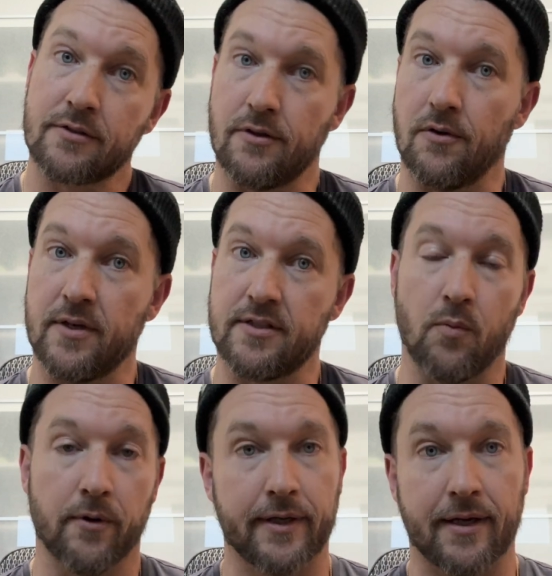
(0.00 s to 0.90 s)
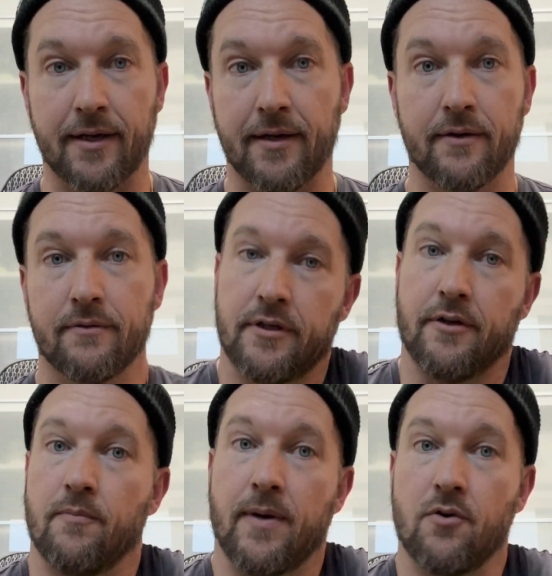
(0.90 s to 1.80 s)
So as I'm working on,
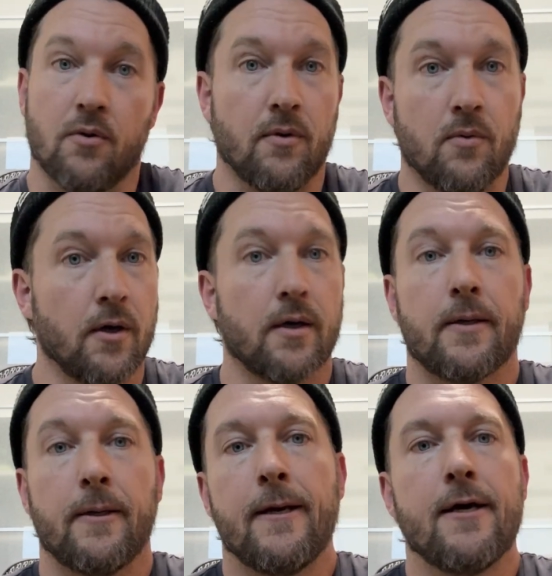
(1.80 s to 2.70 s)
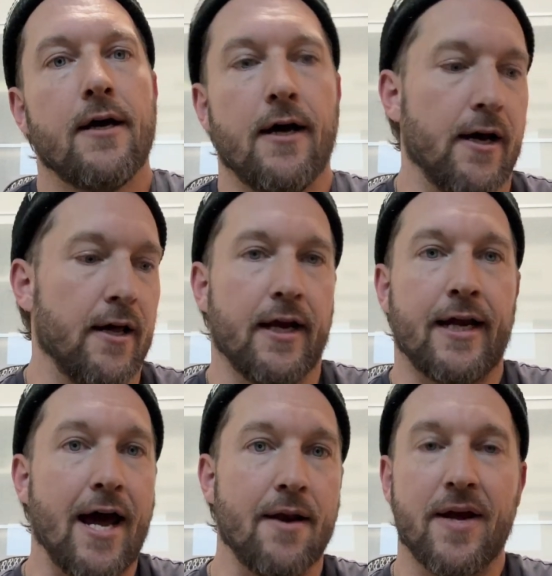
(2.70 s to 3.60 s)
my normal work, it
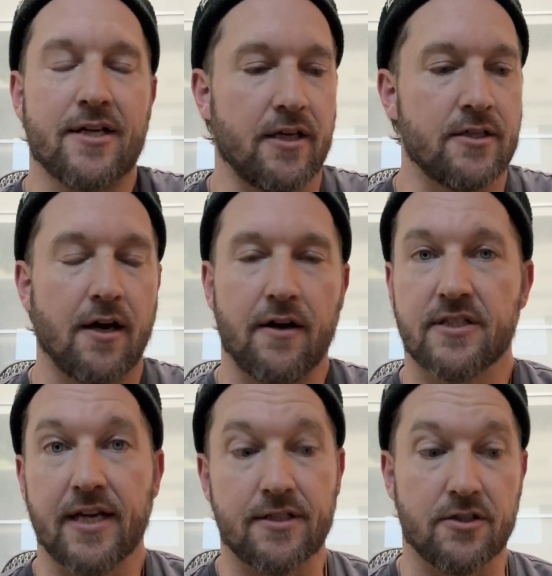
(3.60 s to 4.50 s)
kind of makes a ton of sense.